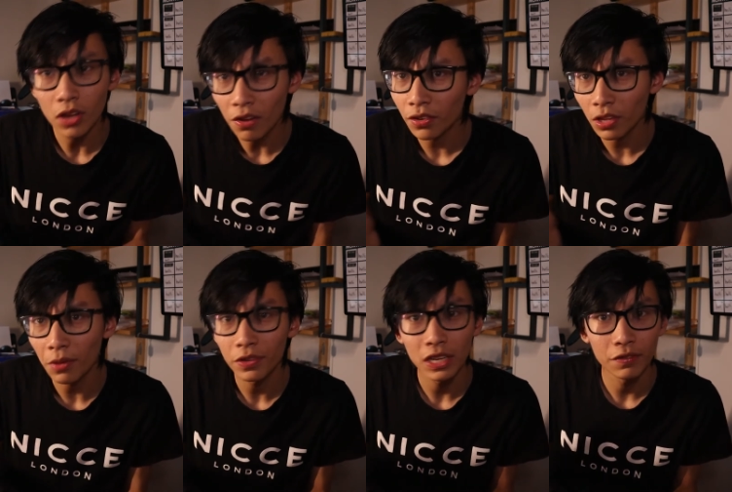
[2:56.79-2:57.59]
cover some
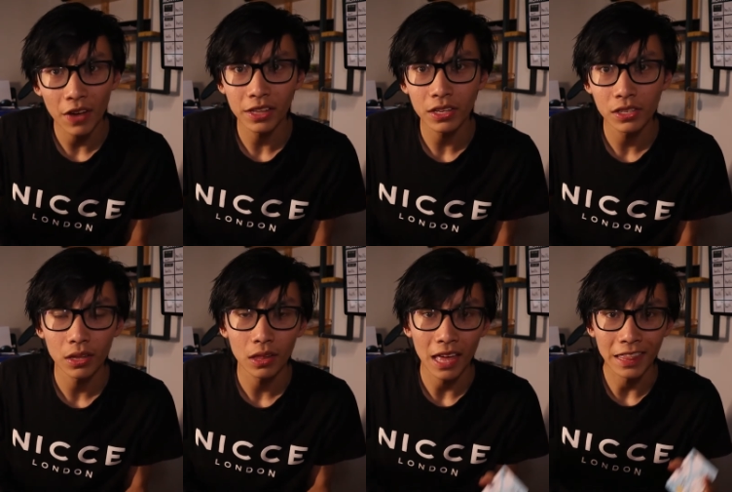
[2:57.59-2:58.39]
of the
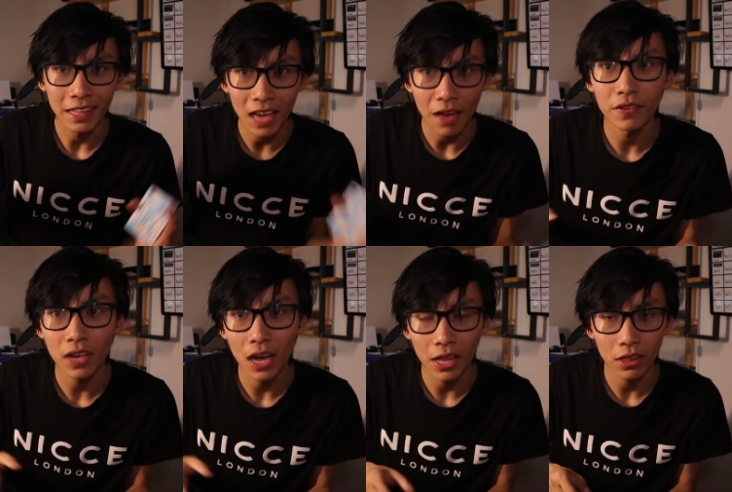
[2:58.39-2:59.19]
advantages and
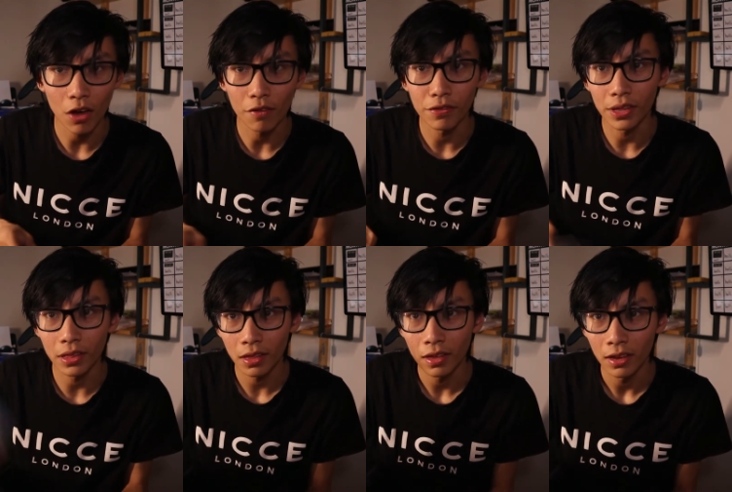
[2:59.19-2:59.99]
caveats of
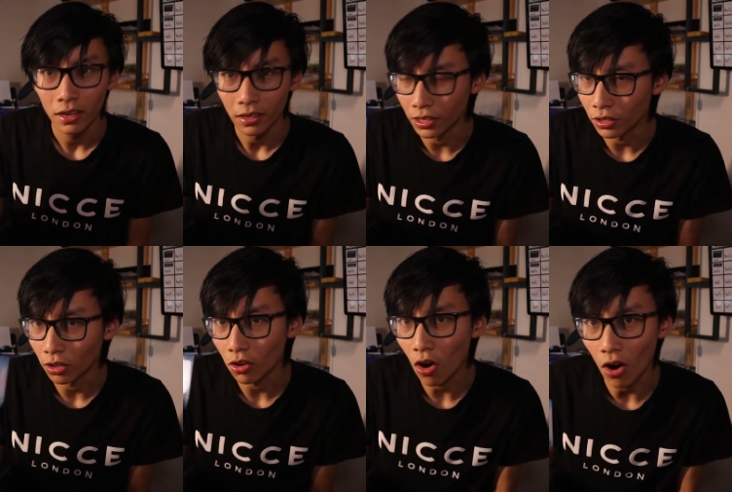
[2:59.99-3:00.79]
this
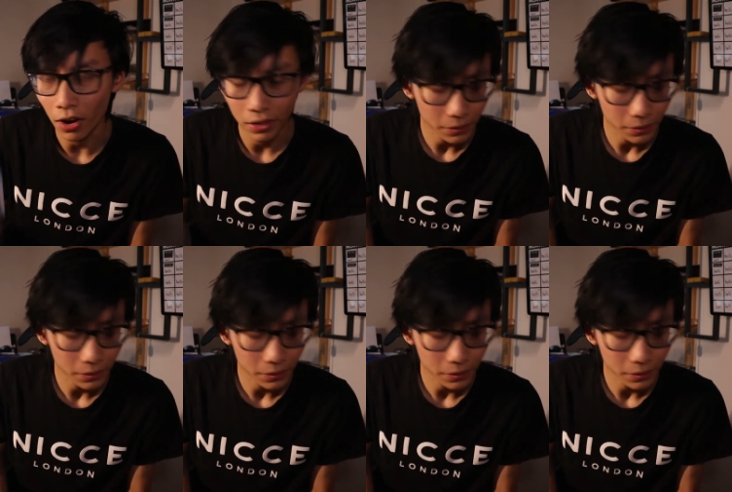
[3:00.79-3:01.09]
little card.